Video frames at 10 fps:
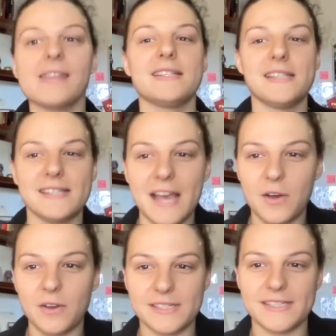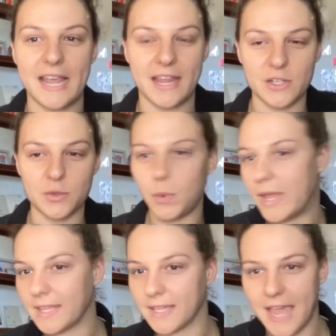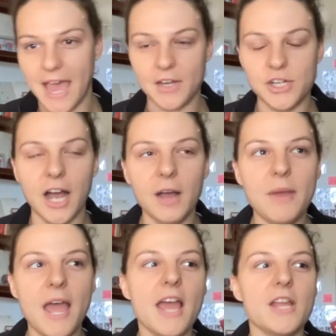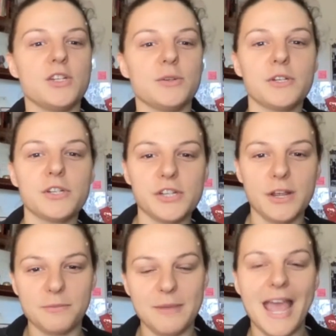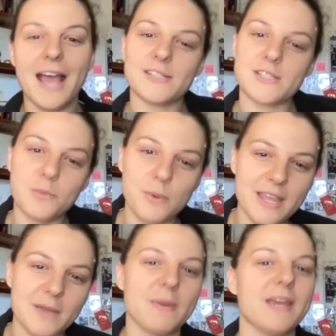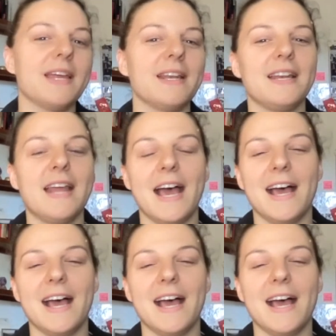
This is our second weekly catch up. Do you want to just share with me how's the week been?